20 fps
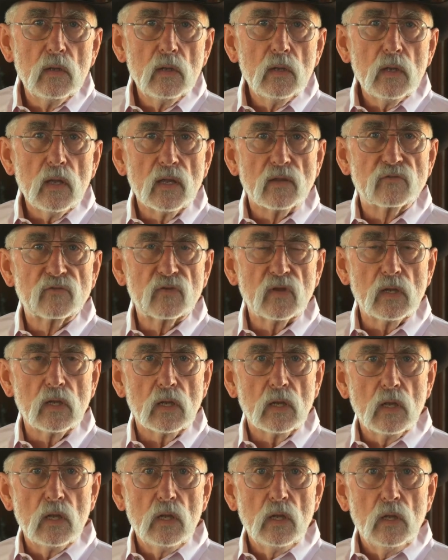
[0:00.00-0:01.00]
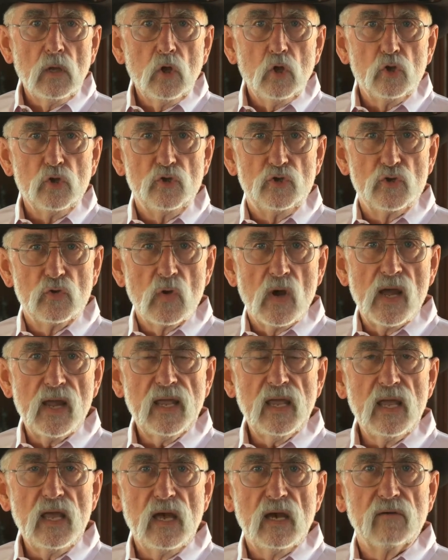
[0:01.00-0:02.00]
and see, do I
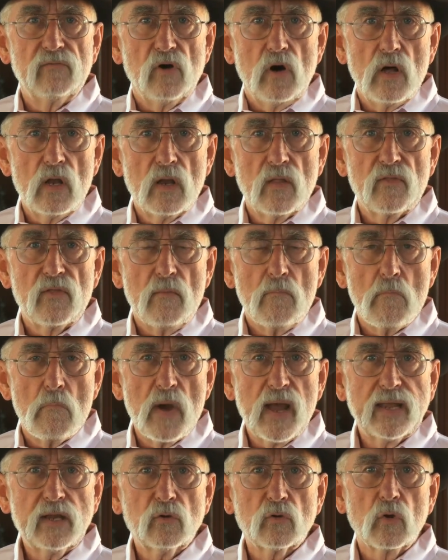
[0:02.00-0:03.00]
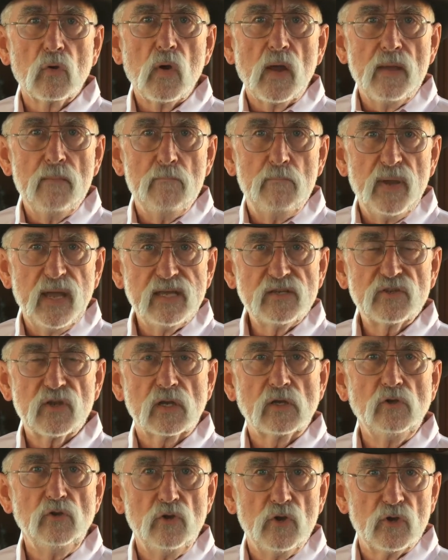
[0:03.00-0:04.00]
have all of the micro and
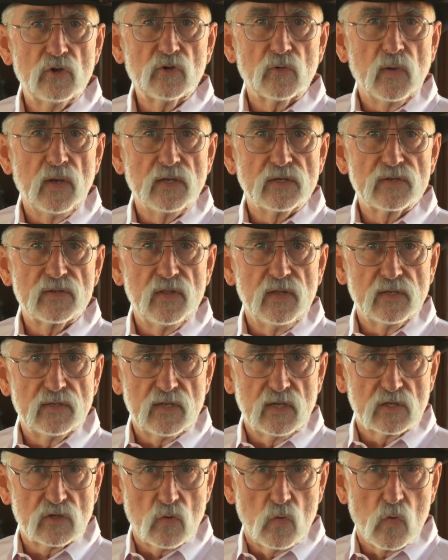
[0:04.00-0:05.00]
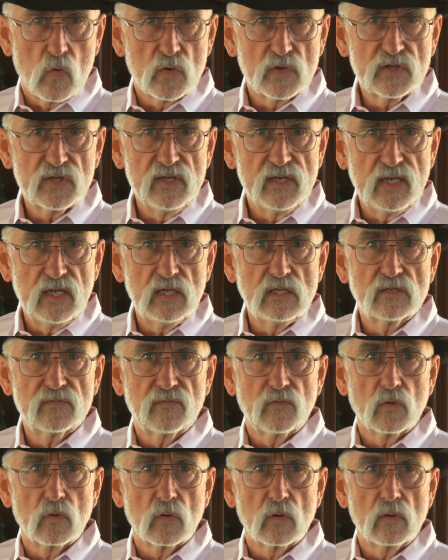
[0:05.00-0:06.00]
basic nutrients that this horse needs
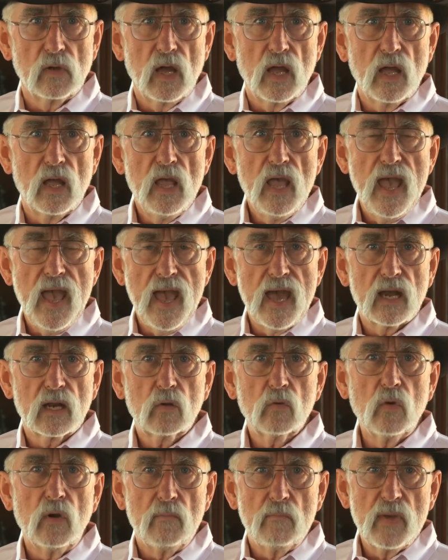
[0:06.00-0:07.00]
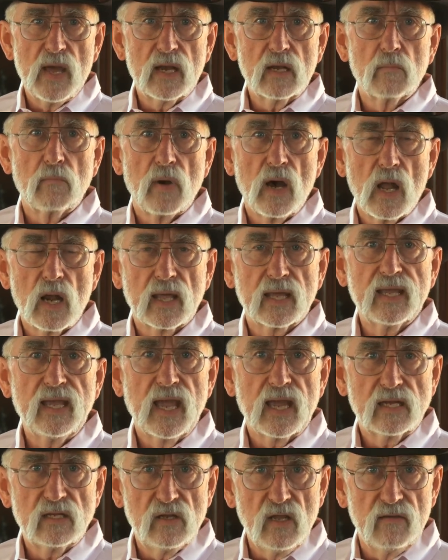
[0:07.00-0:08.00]
for adequate metabolic
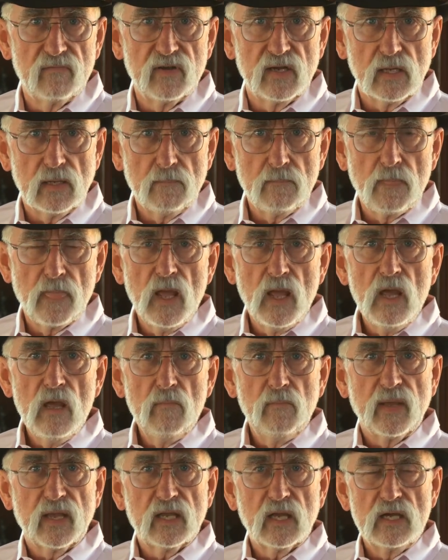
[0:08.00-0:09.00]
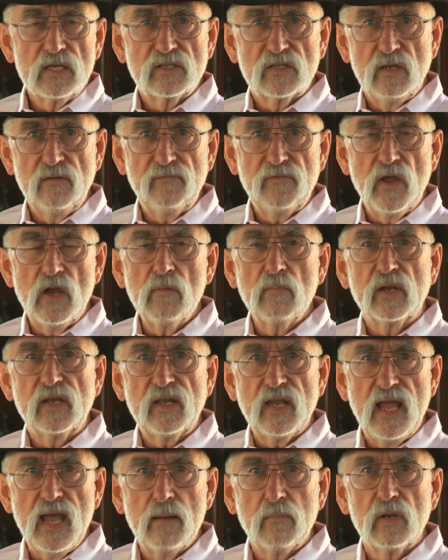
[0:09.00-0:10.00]
activity? Because if their
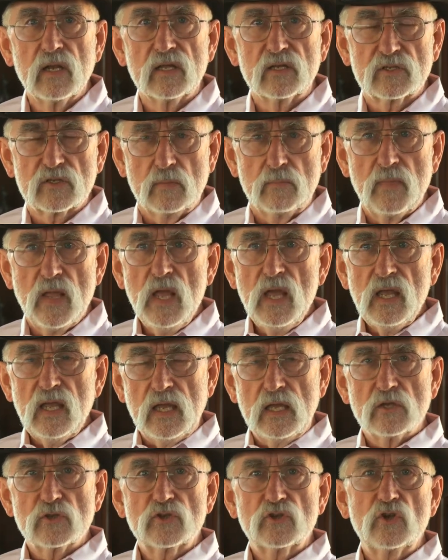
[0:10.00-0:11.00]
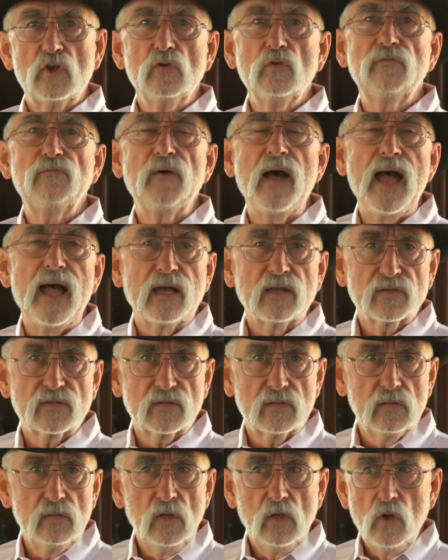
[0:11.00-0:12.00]
metabolism is too
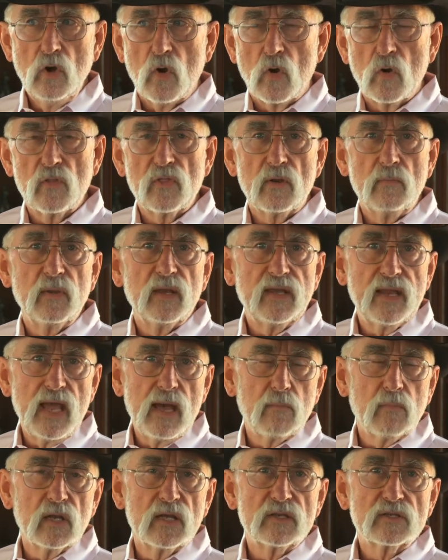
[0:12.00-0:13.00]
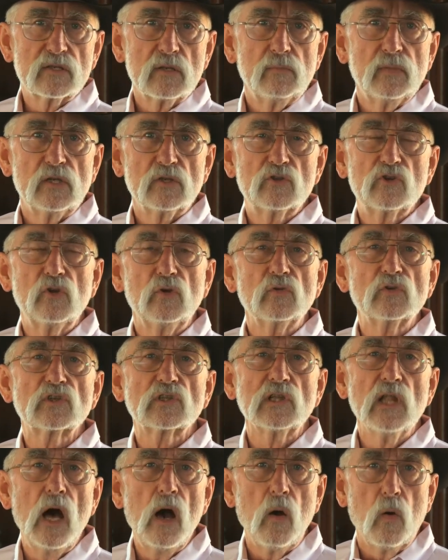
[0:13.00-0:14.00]
fast or their metabolism is too
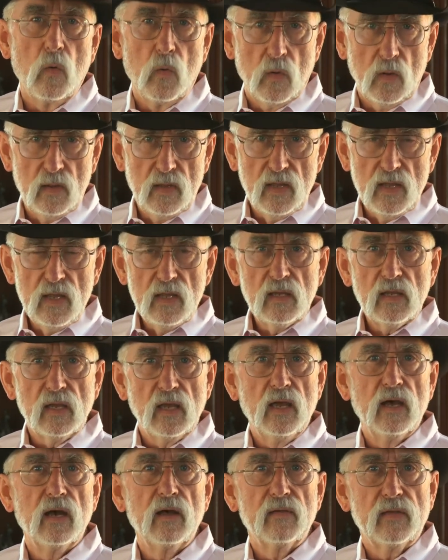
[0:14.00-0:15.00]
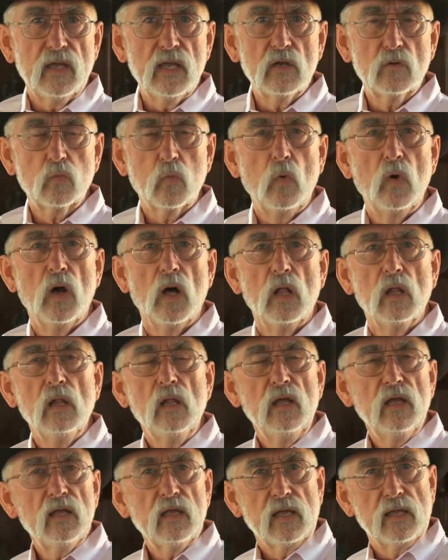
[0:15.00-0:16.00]
slow, it
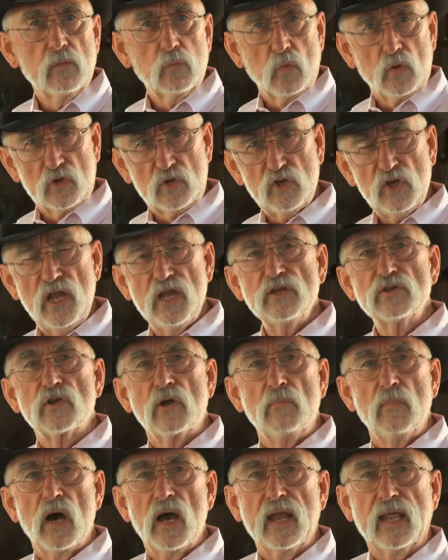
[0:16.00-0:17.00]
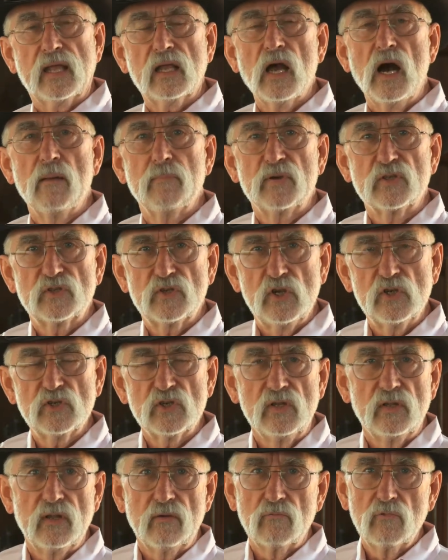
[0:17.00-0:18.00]
will change their body
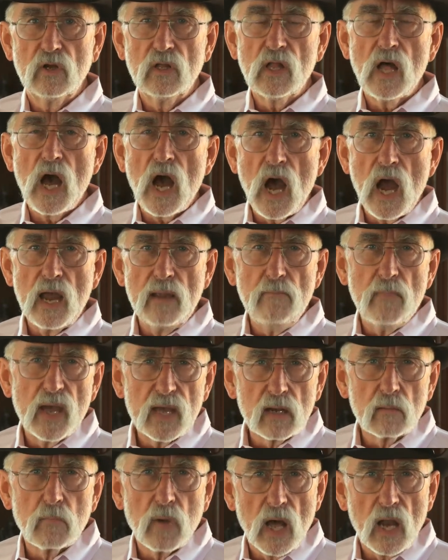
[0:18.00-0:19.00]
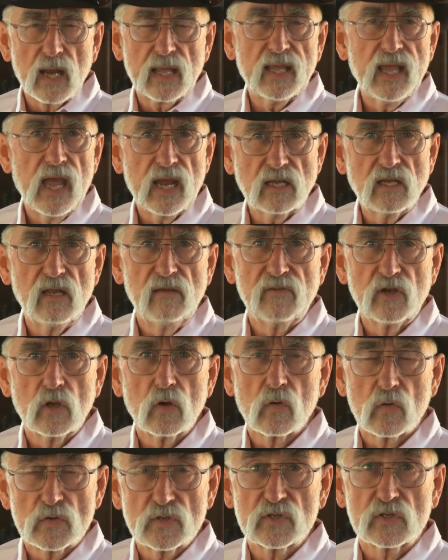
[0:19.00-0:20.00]
composition. The real high metabolic activity
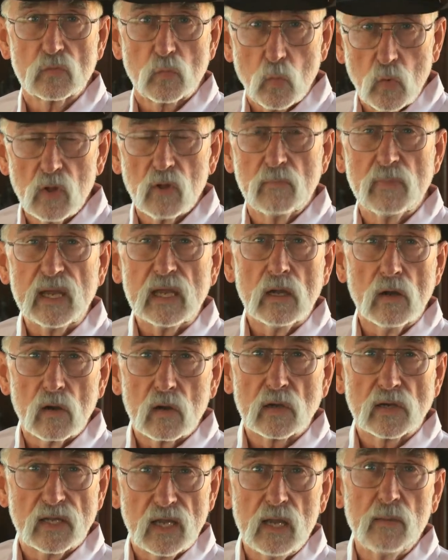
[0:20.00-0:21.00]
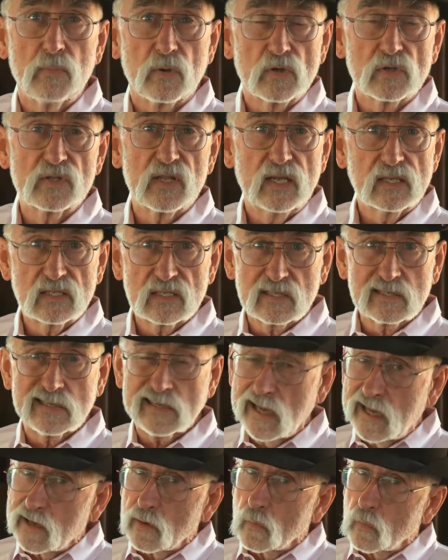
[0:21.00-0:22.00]
horses will be hard keepers. That's
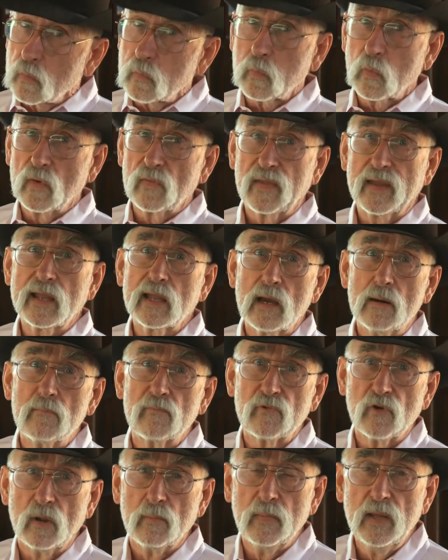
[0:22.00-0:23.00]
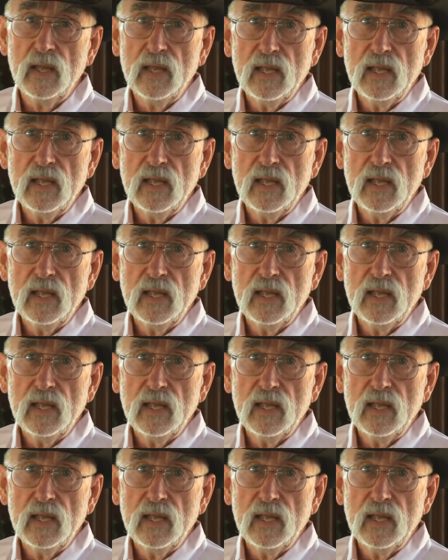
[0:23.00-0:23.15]
kind of where they come from.